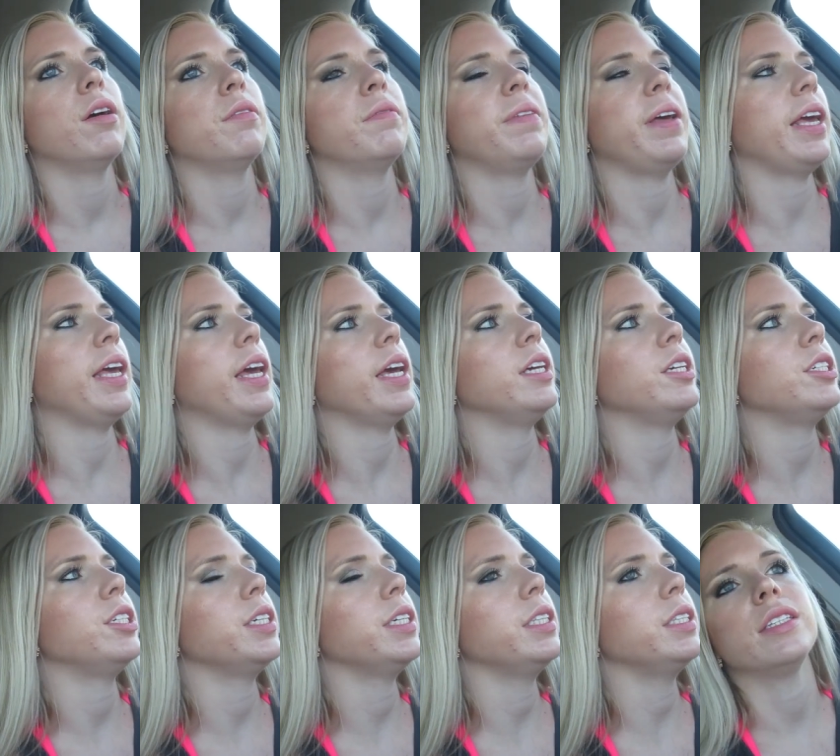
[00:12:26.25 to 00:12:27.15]
on
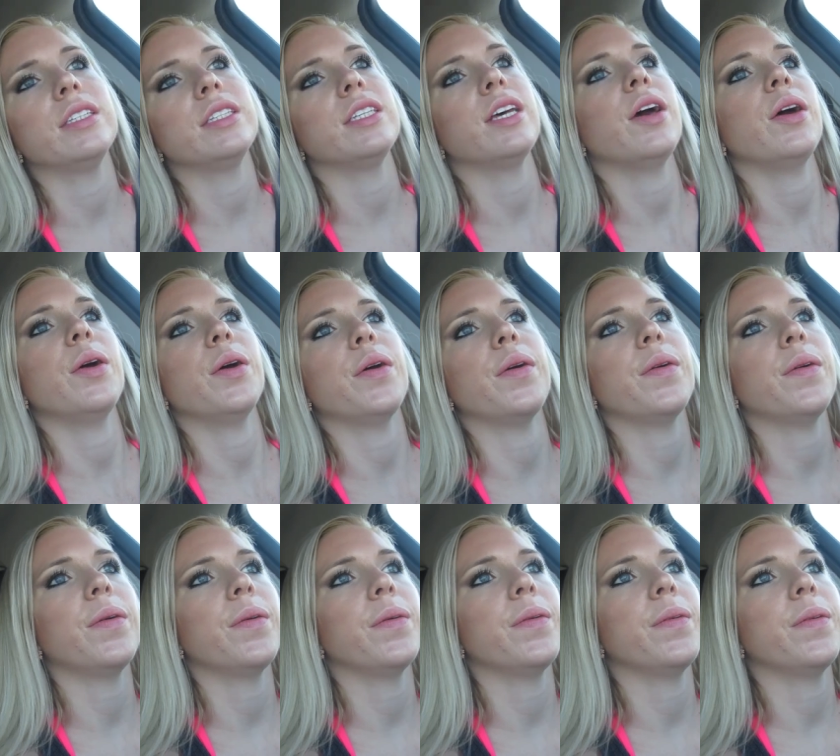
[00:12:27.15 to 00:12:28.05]
vacation,
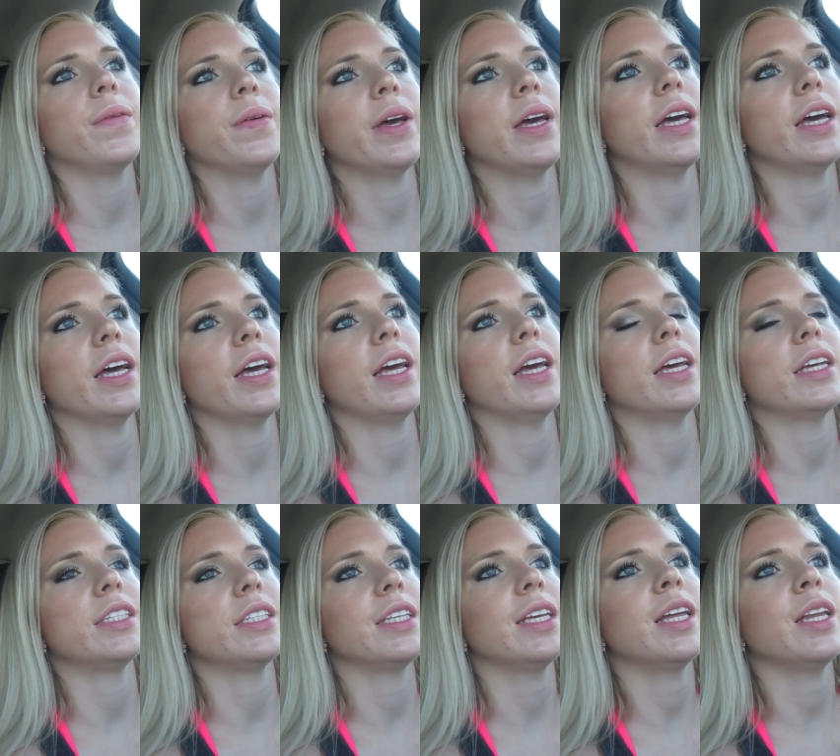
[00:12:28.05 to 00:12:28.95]
so
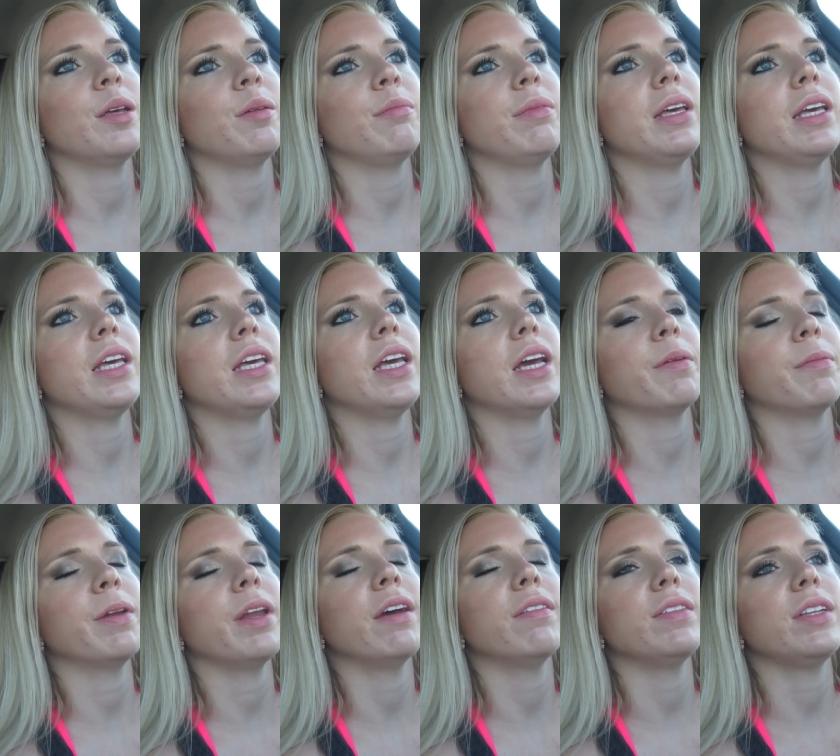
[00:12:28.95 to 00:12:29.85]
it's gonna be,
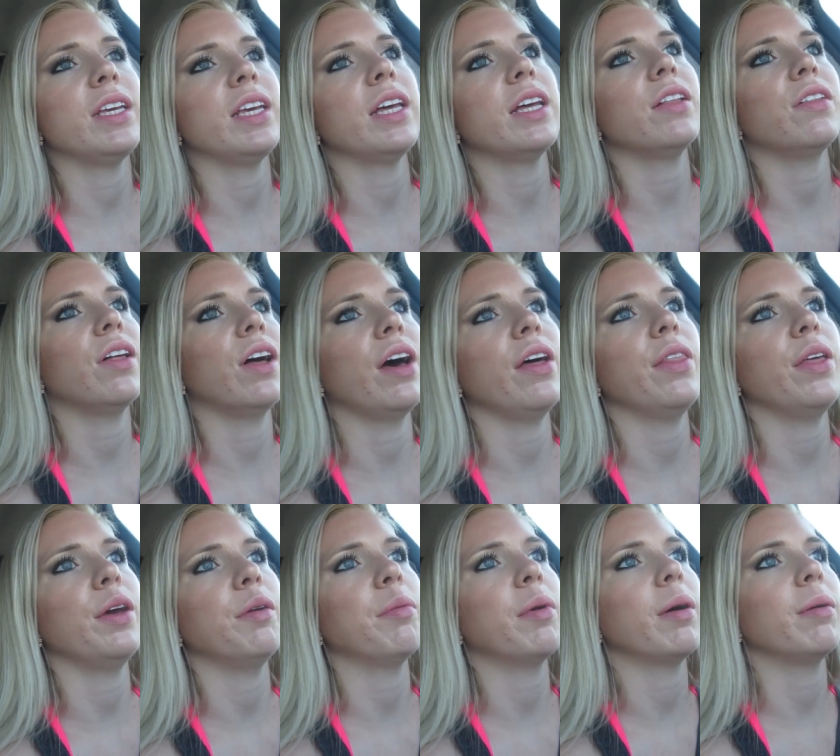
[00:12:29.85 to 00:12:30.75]
I'm gonna have to get a lot
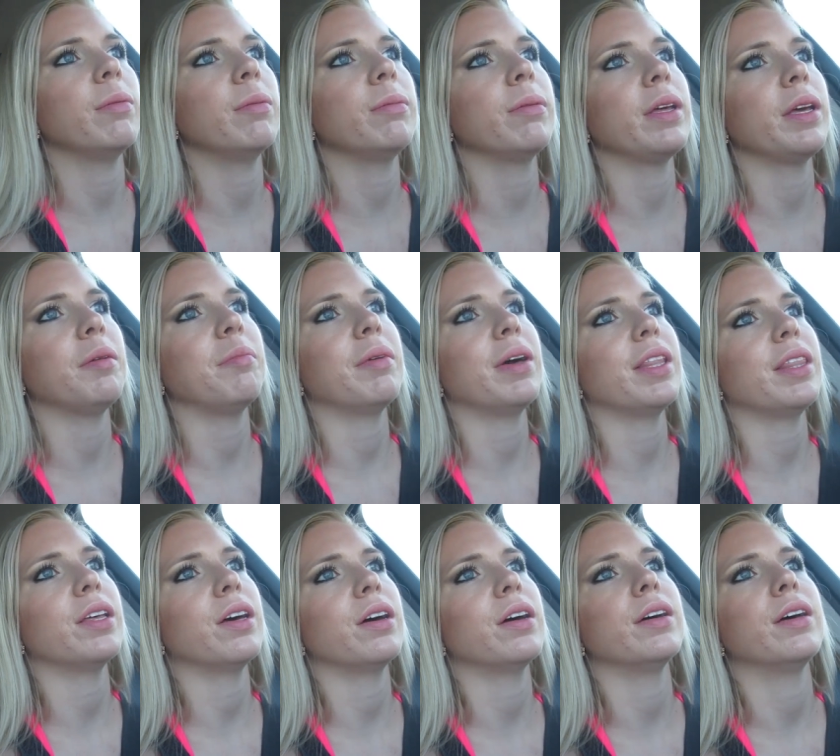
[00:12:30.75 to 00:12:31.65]
though probably. I
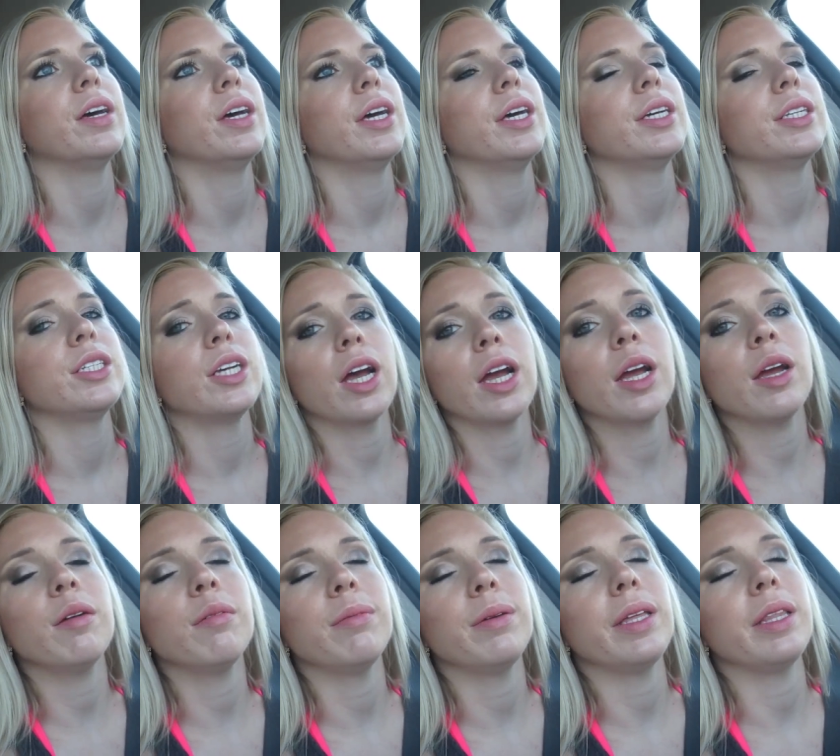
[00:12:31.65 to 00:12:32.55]
thought
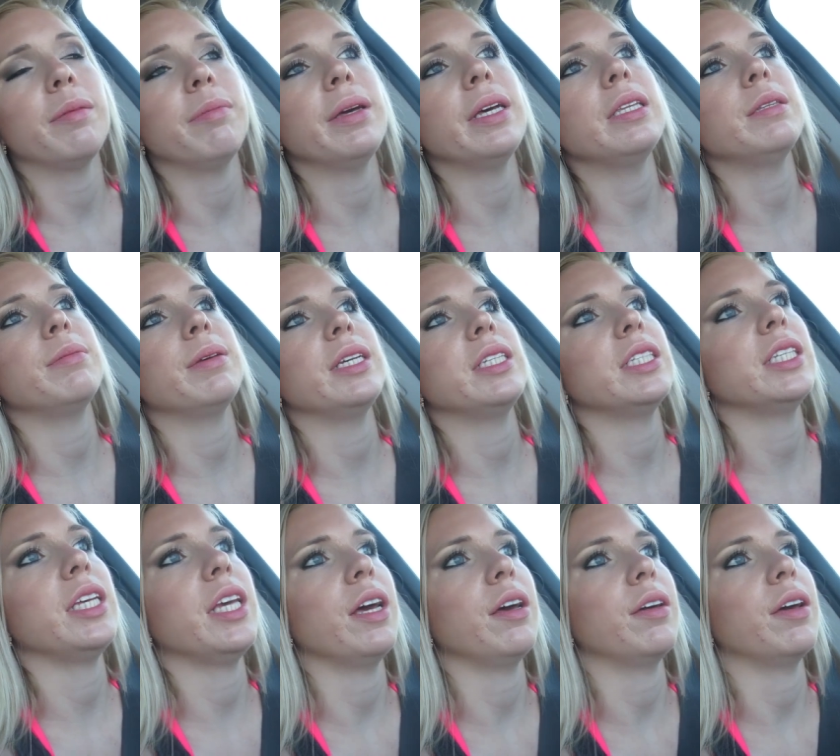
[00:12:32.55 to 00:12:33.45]
Target would be the best place
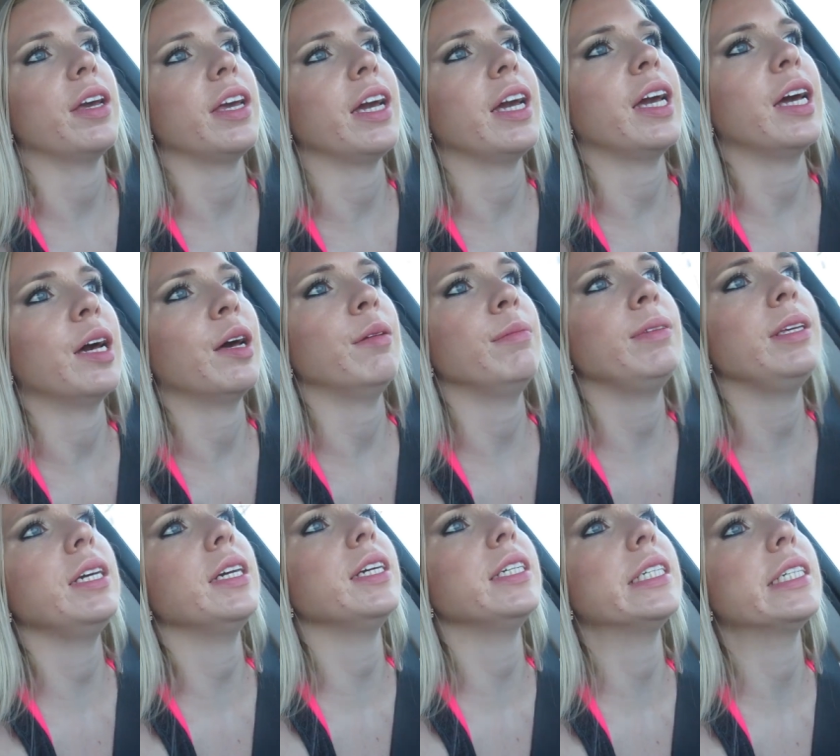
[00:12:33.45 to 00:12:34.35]
to go. Okay, I'm
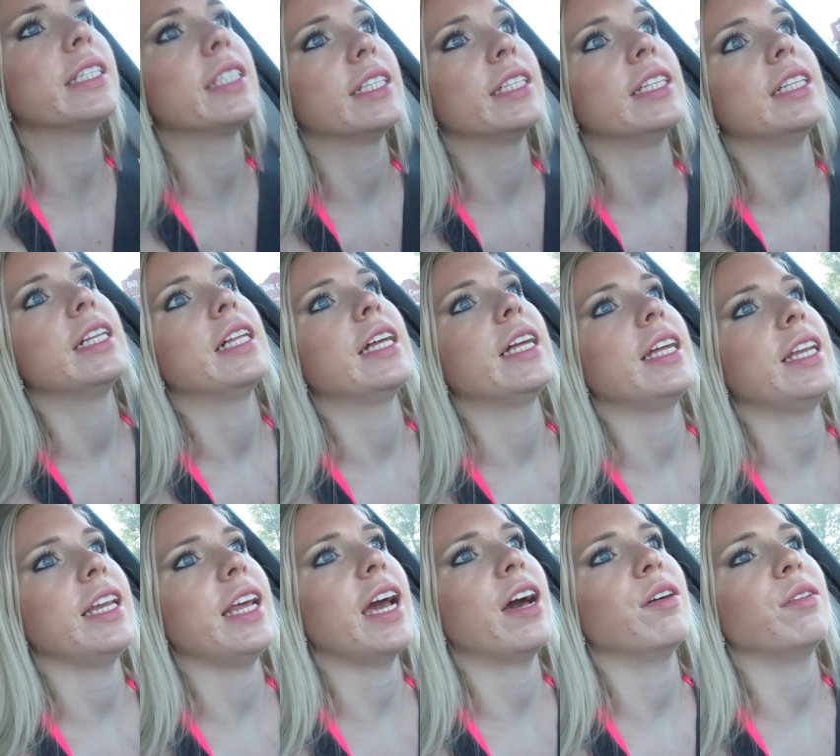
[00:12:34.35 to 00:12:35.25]
here
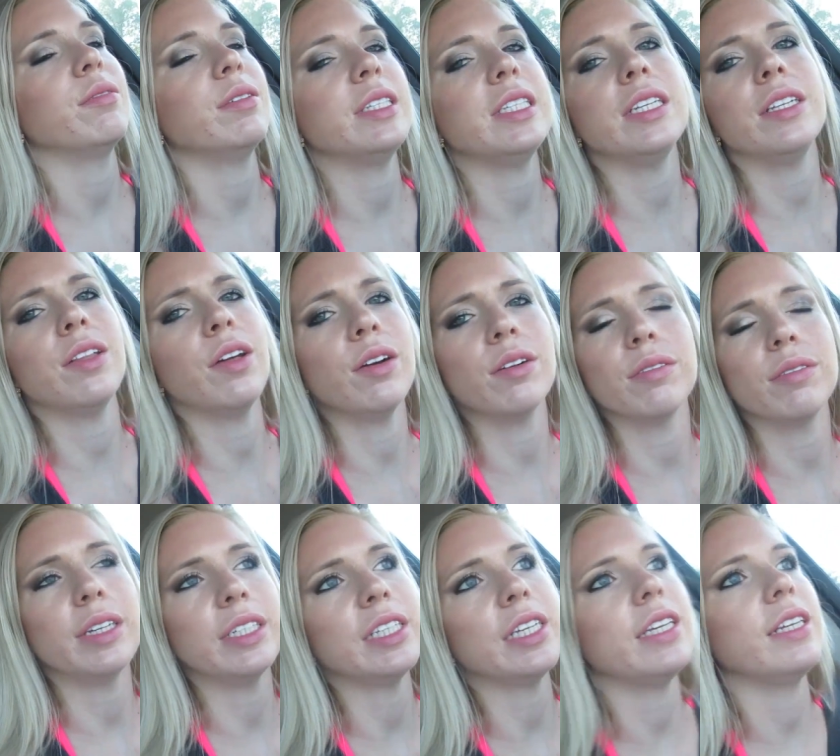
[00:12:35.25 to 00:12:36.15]
now. Wasn't
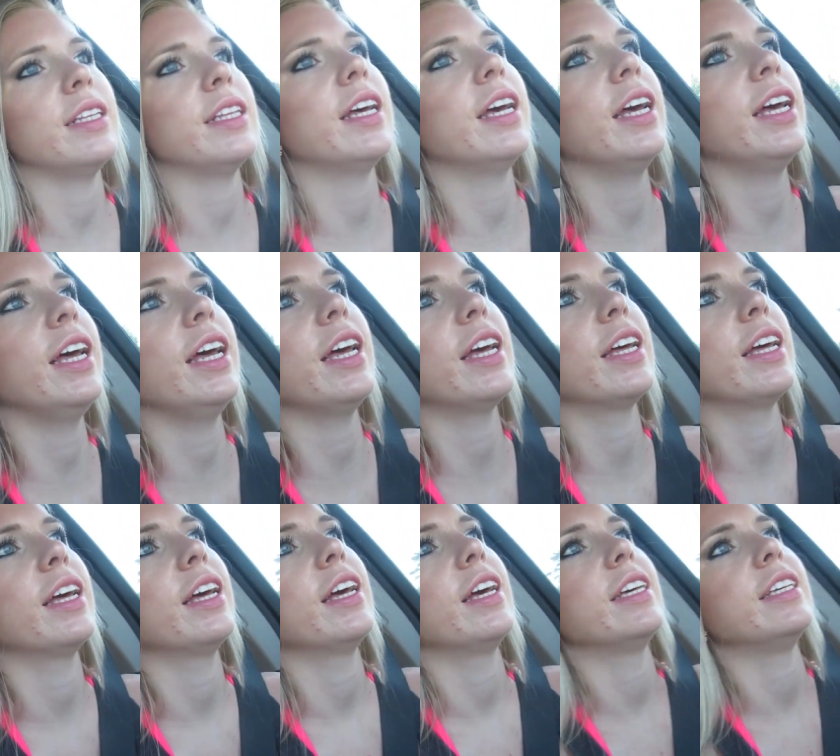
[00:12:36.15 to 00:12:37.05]
long, was it?
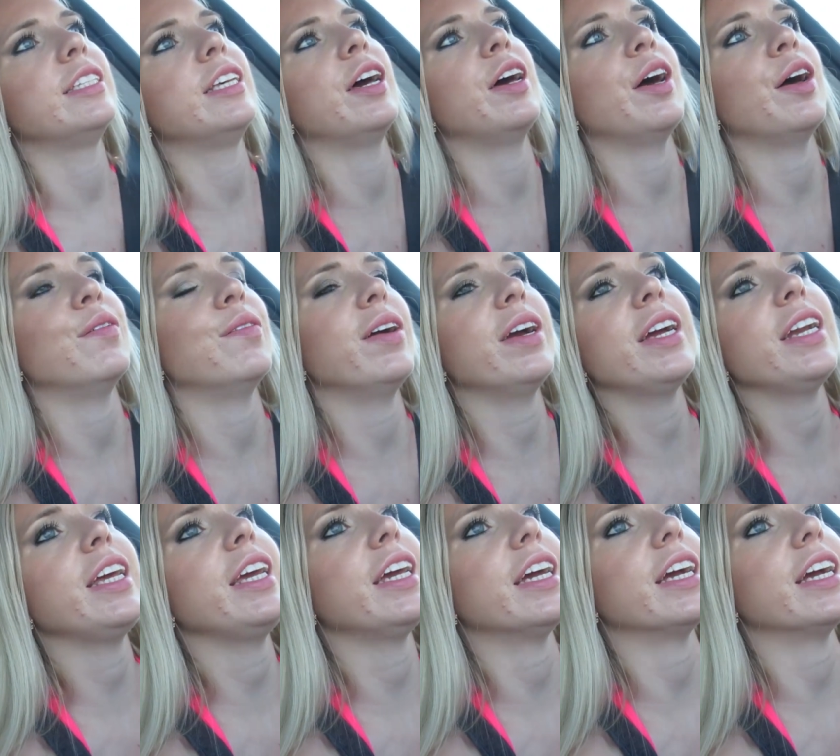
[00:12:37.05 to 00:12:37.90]
So I'm already